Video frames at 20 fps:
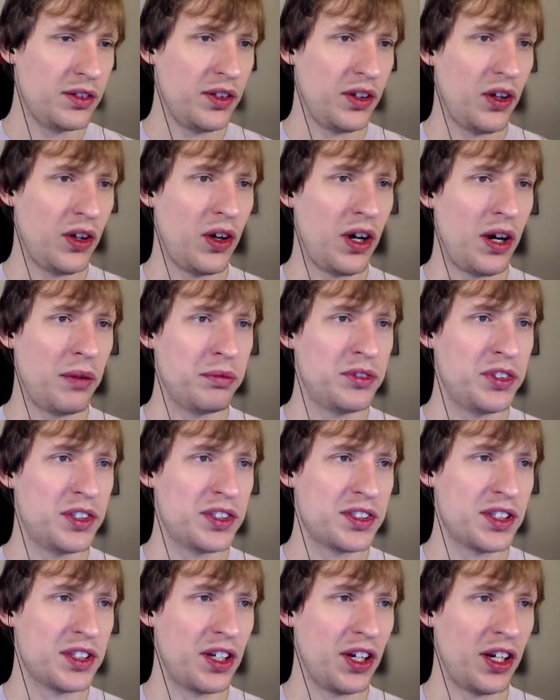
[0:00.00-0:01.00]
So I'm
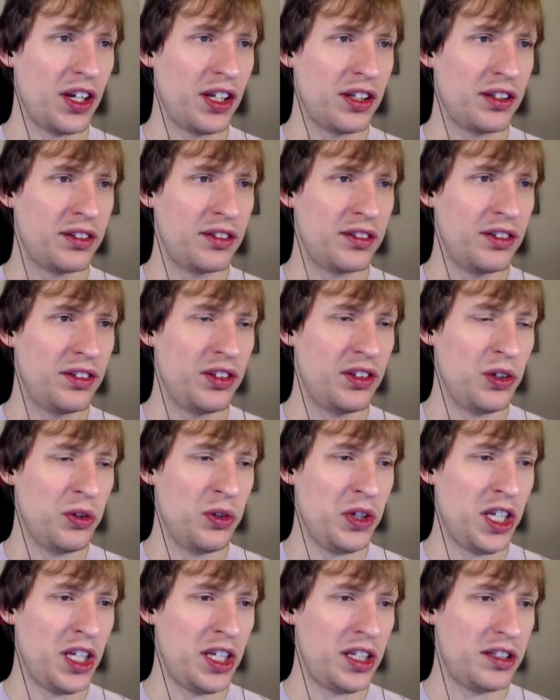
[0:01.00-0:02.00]
just gonna
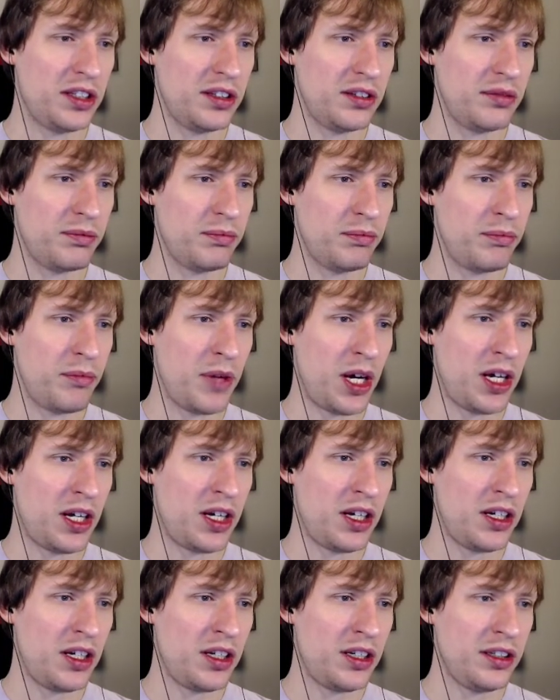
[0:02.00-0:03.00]
do it.
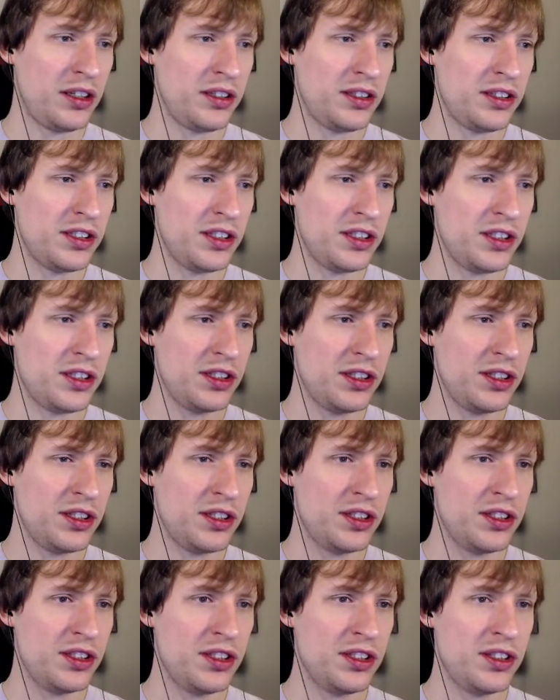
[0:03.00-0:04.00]

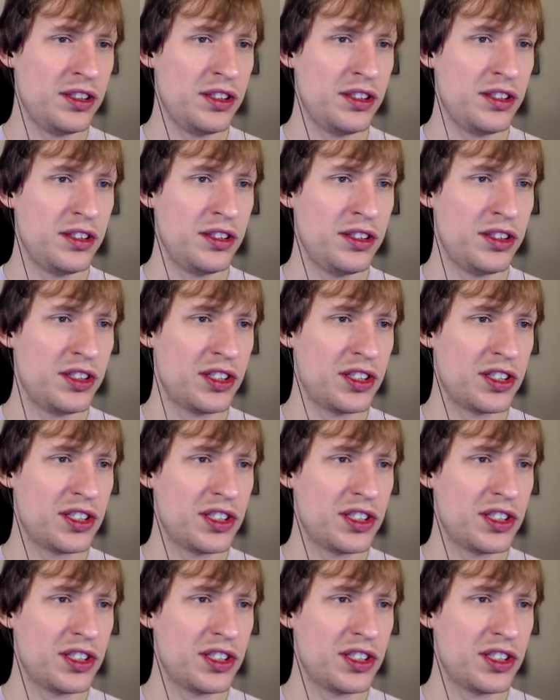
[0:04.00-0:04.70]
Mon...